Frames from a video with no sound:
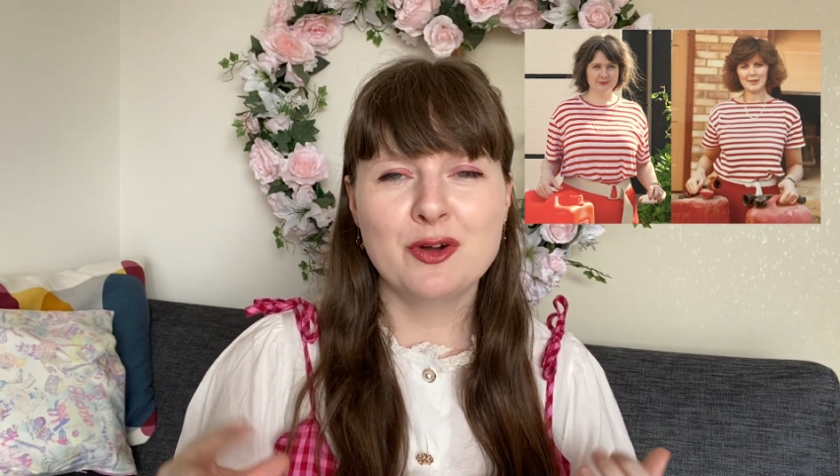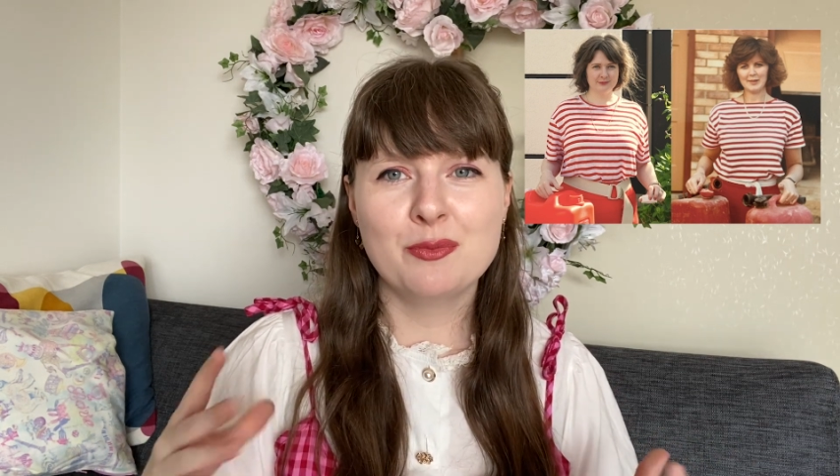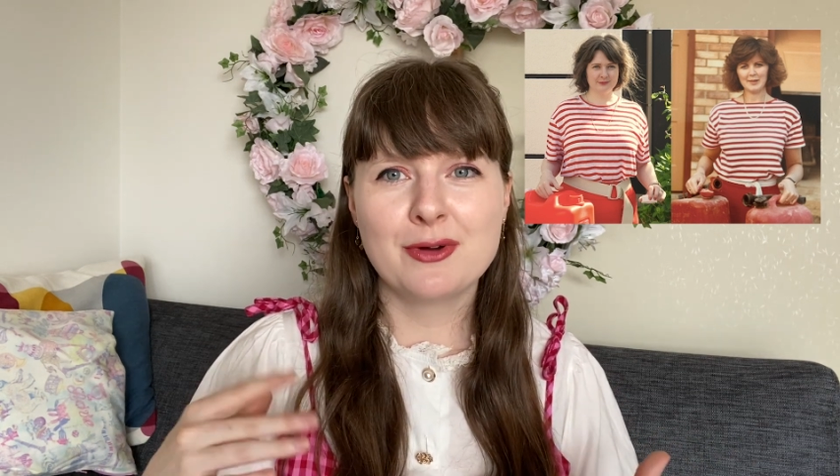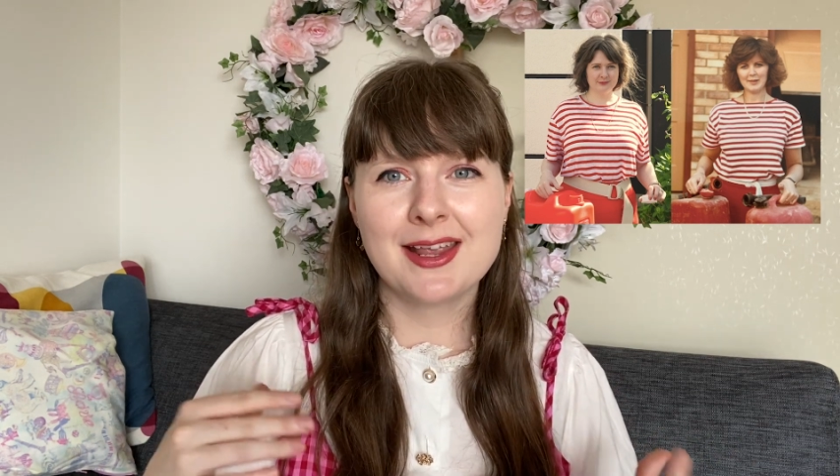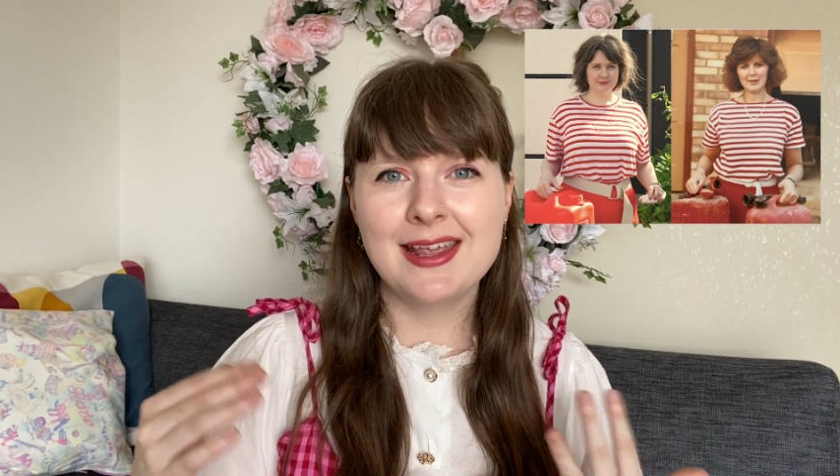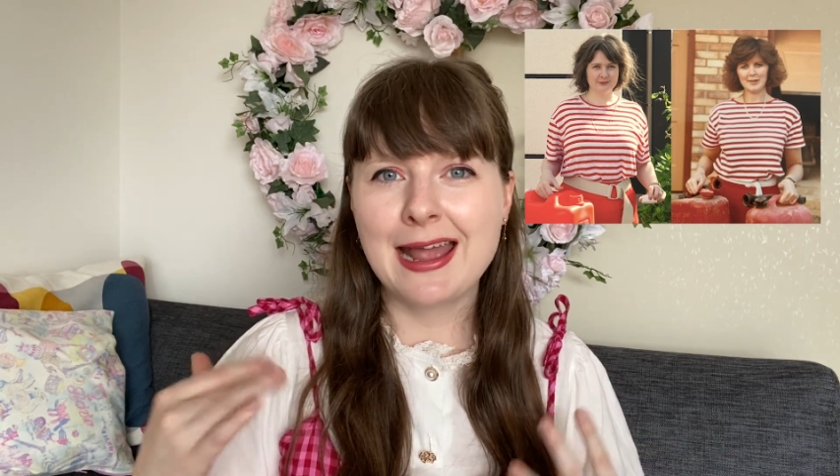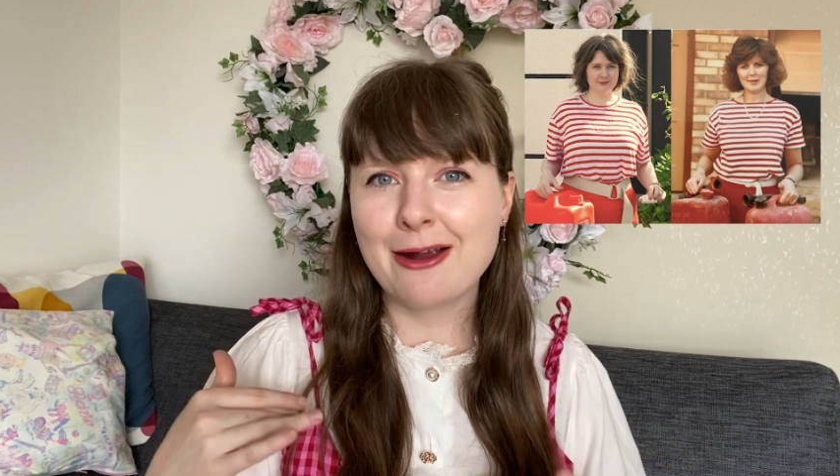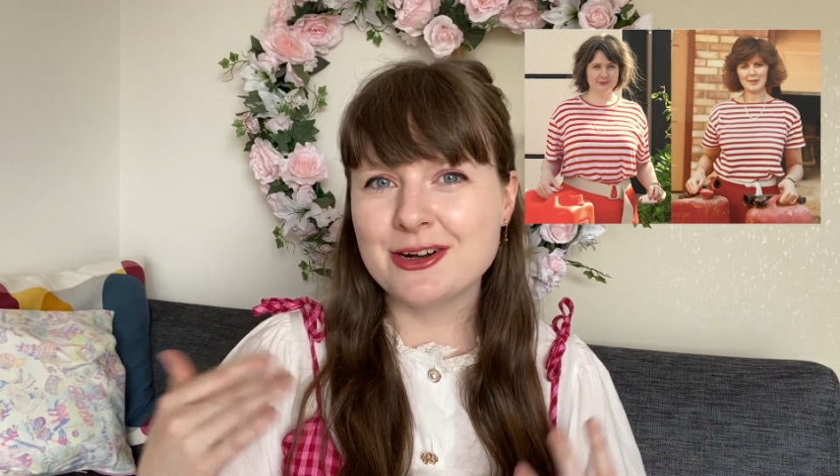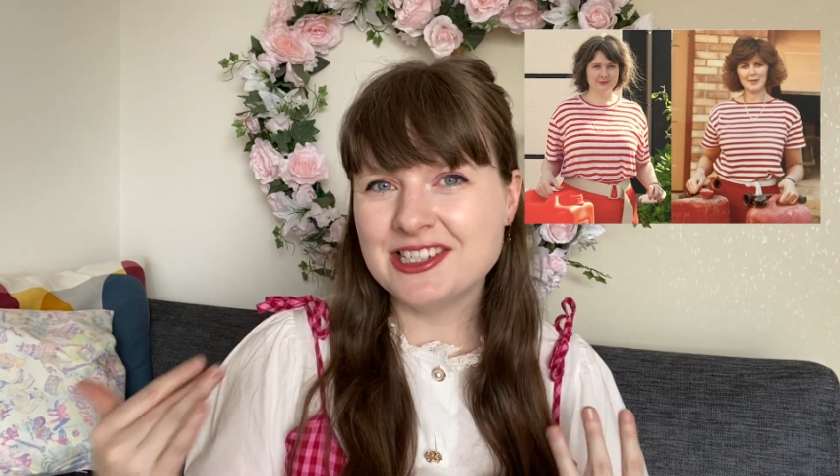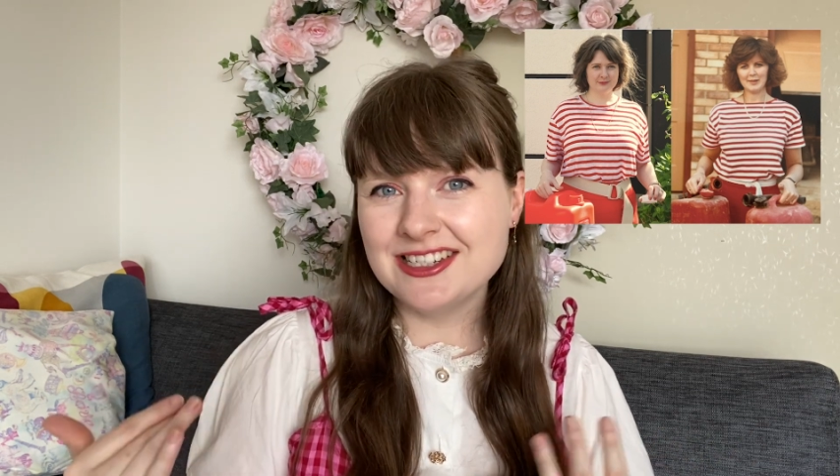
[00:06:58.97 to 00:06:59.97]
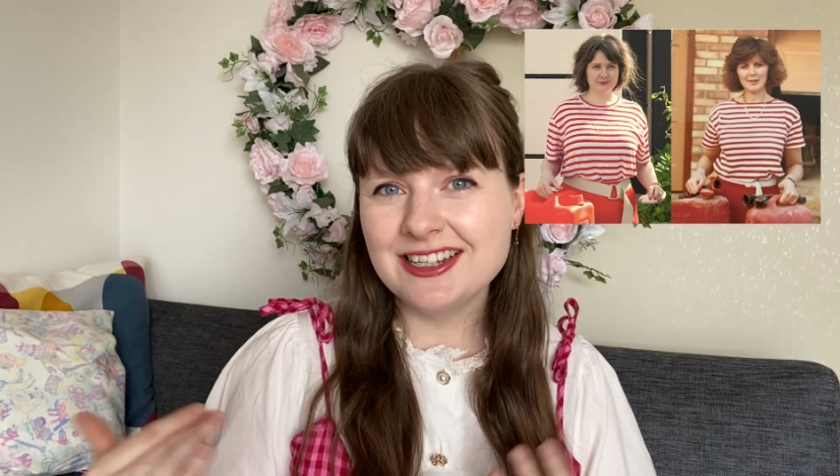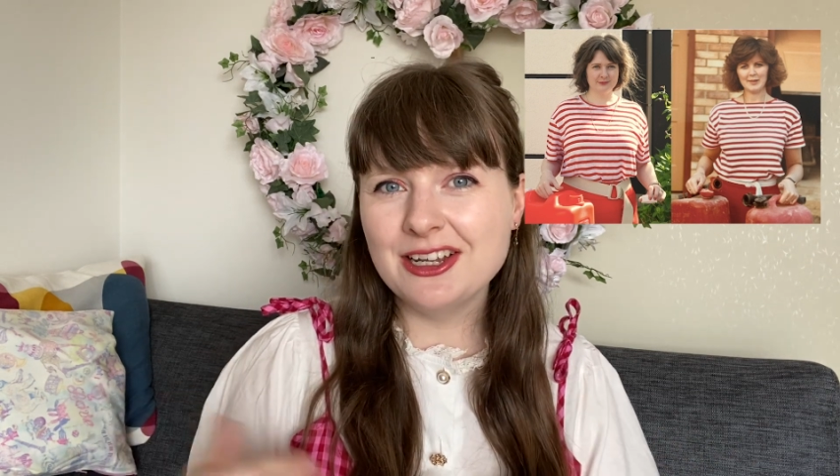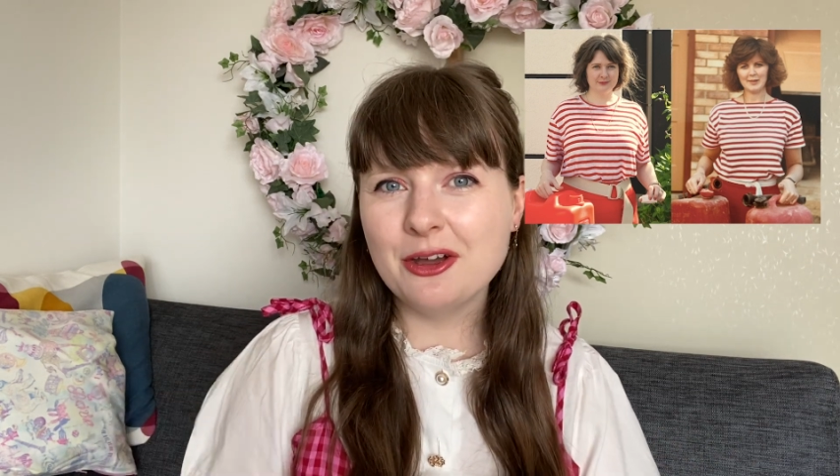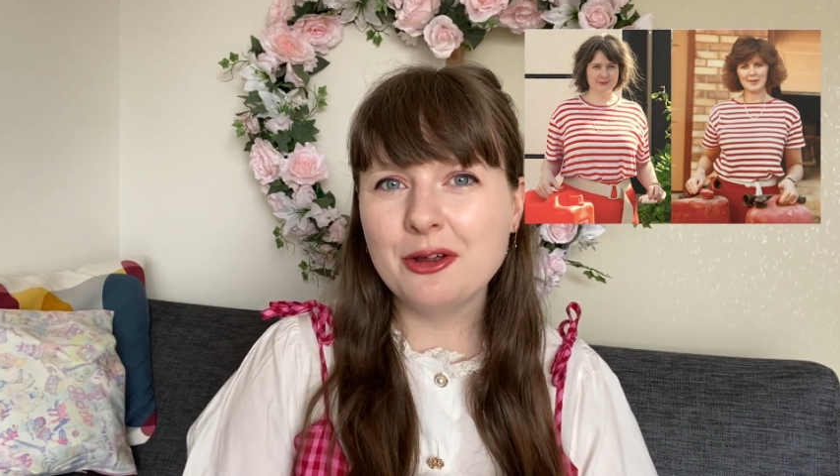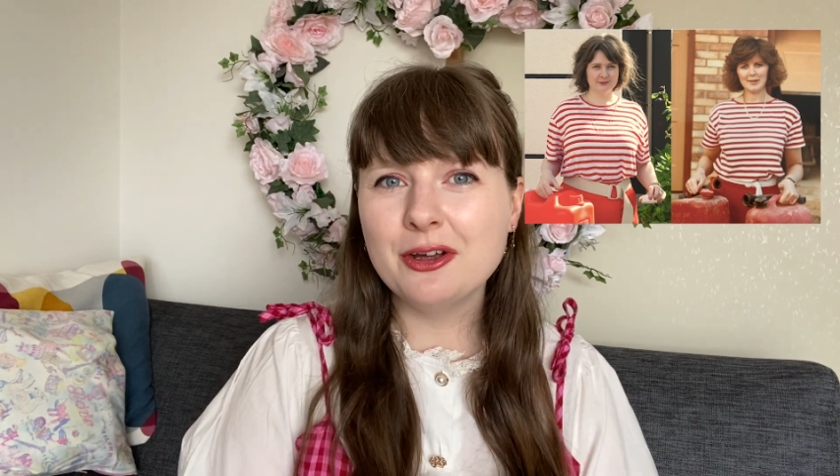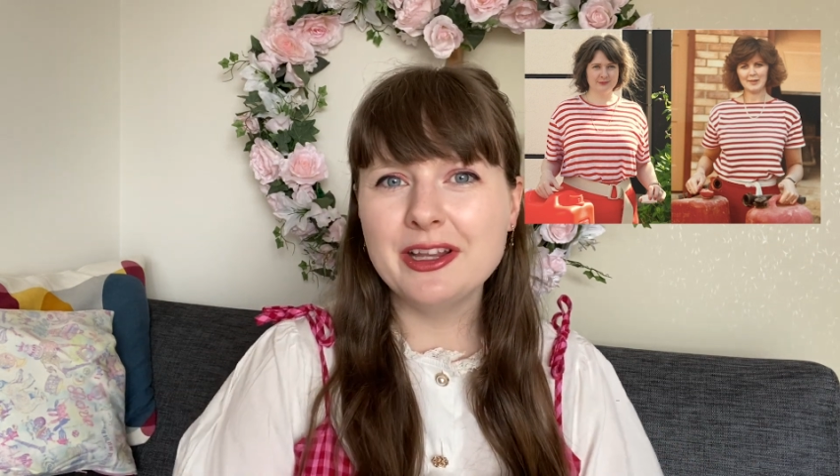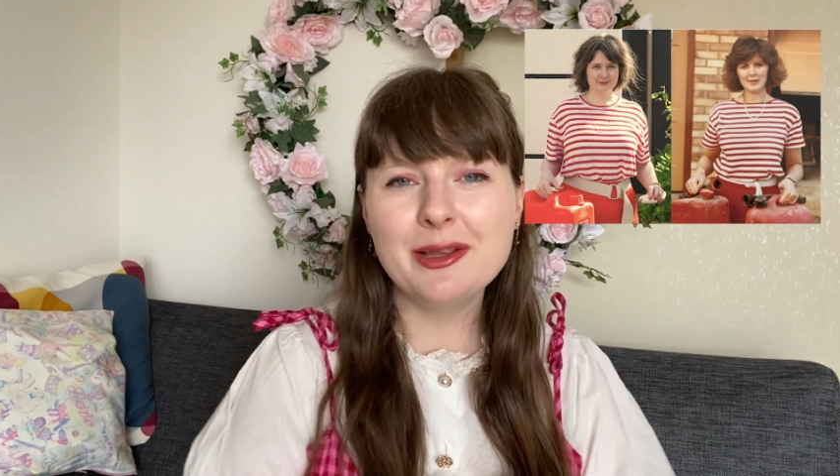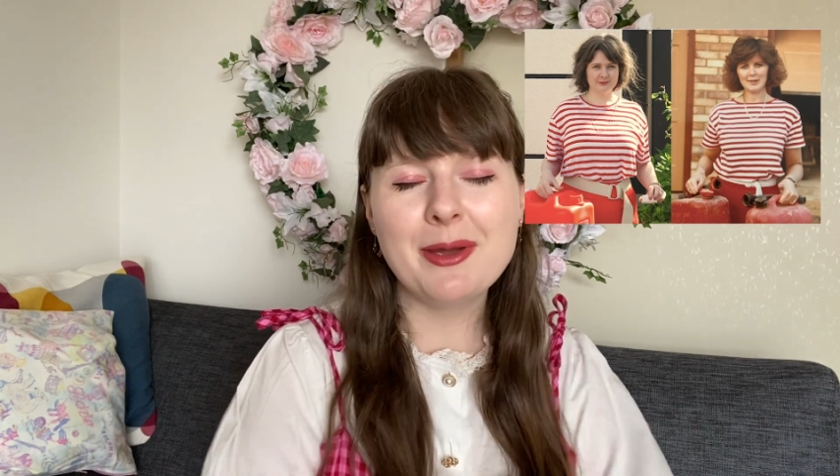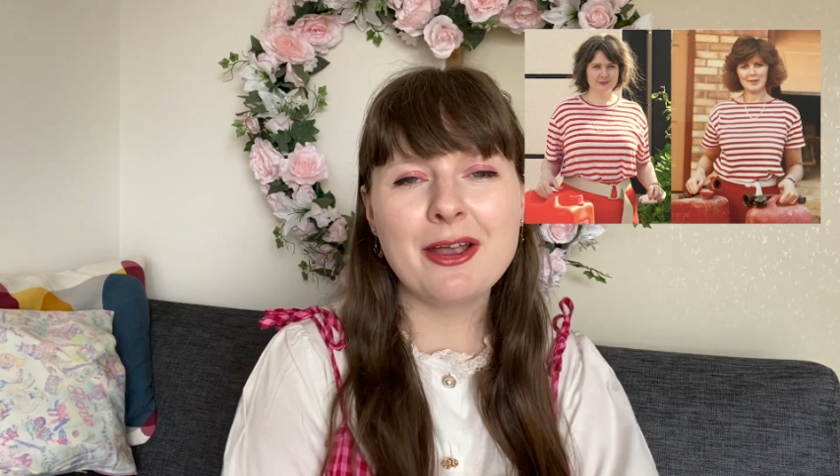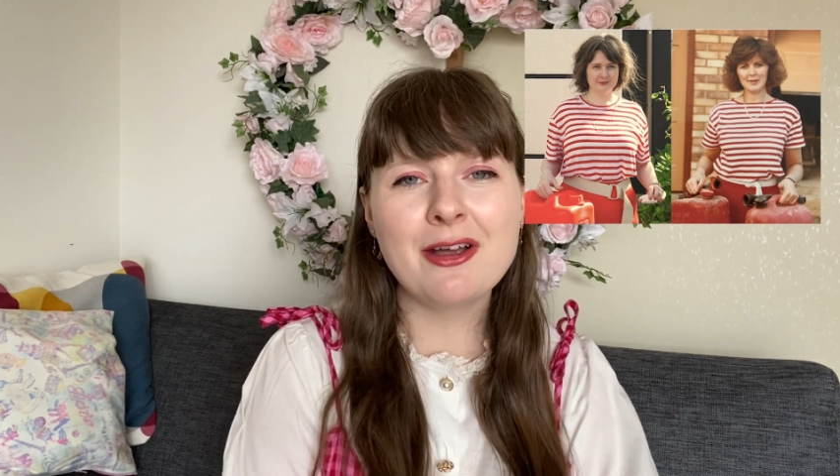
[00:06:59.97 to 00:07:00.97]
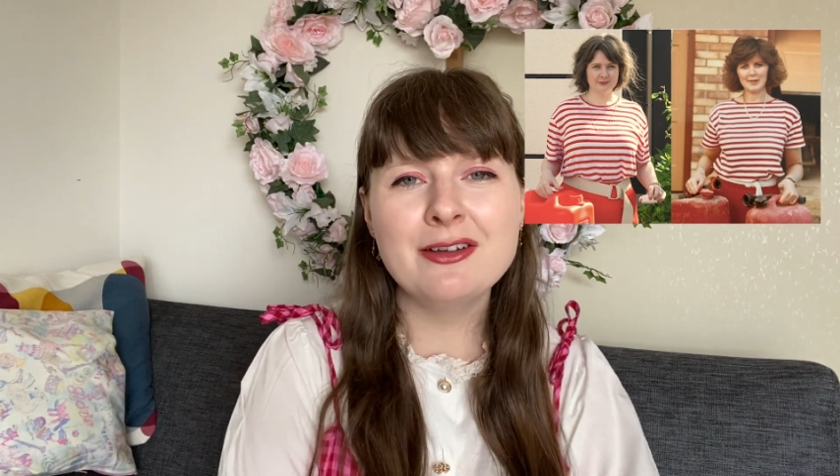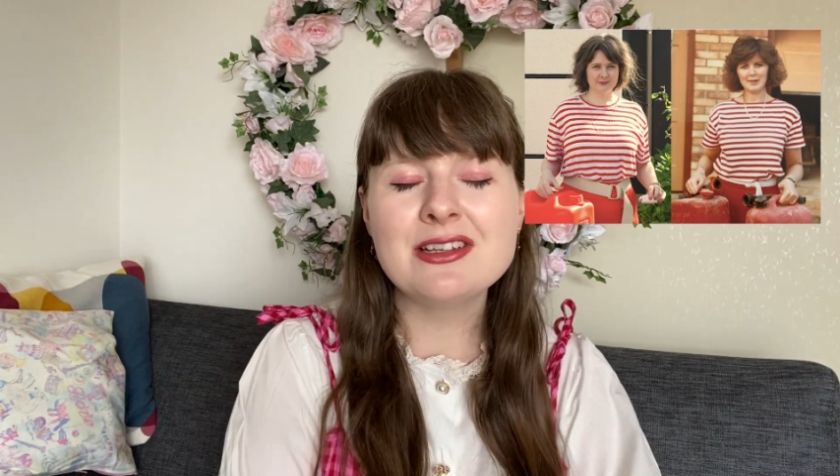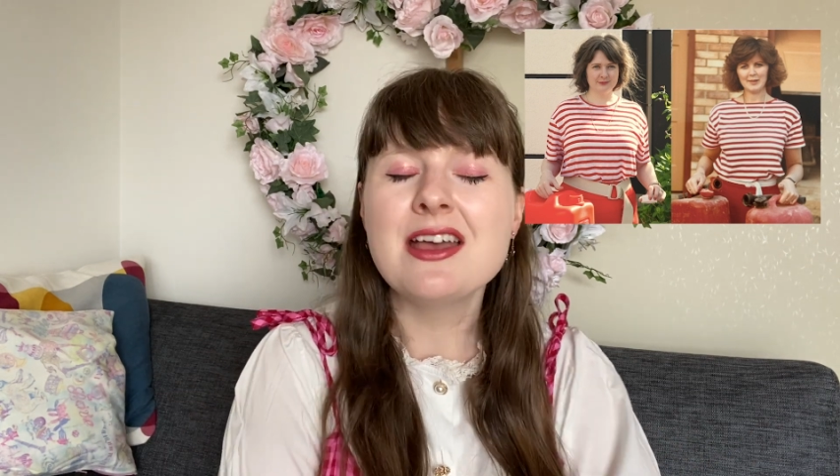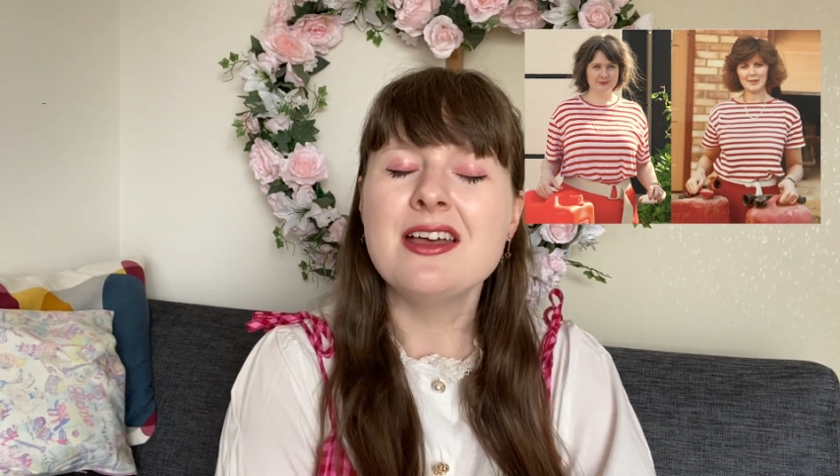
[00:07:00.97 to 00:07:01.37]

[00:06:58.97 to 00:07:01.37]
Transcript: a bricky garagey thing going on in the background,